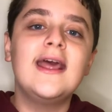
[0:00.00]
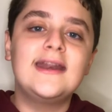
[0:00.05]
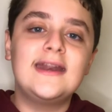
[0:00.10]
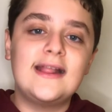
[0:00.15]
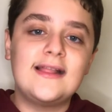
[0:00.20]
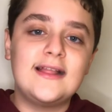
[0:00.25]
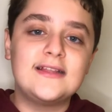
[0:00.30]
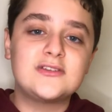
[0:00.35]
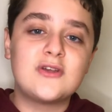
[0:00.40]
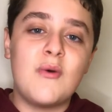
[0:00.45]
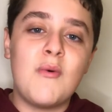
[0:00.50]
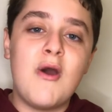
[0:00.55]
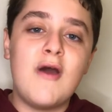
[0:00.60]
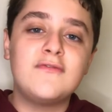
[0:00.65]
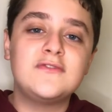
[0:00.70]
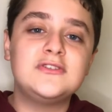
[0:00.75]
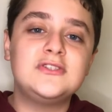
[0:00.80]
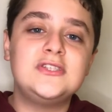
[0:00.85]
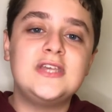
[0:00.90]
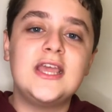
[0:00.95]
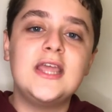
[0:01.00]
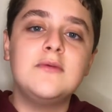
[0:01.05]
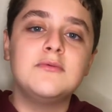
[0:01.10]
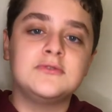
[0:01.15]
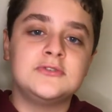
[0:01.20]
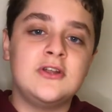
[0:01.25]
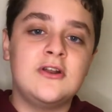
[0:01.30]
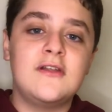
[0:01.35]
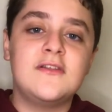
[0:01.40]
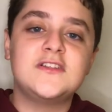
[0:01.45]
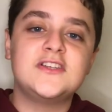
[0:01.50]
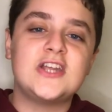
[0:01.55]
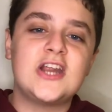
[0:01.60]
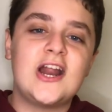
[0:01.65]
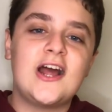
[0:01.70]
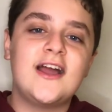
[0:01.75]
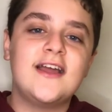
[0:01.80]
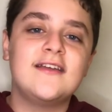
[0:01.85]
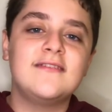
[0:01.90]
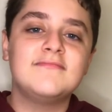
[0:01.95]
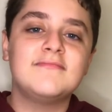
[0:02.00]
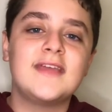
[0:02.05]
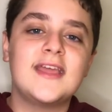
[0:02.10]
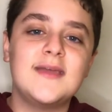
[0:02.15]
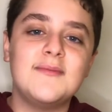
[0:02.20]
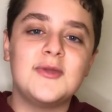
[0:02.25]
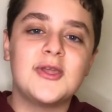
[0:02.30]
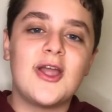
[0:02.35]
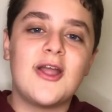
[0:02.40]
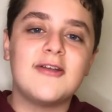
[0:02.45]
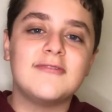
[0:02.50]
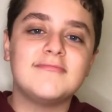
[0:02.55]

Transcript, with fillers: Now let's go off to see Return of the Jedi. Here we go.